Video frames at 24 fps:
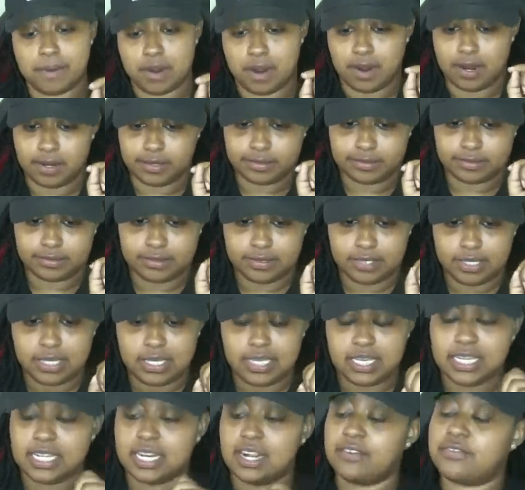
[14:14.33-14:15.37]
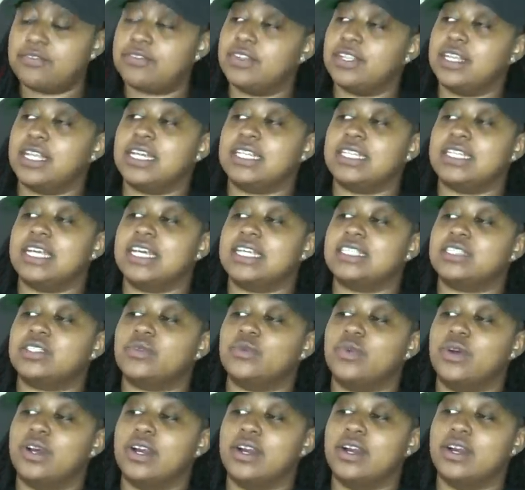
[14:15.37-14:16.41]
part. And I feel like that's
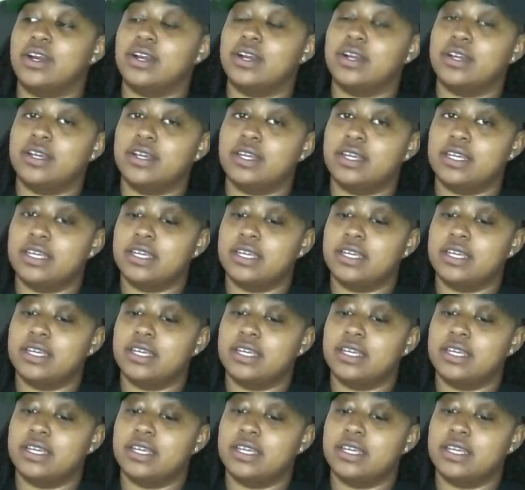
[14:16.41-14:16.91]
where,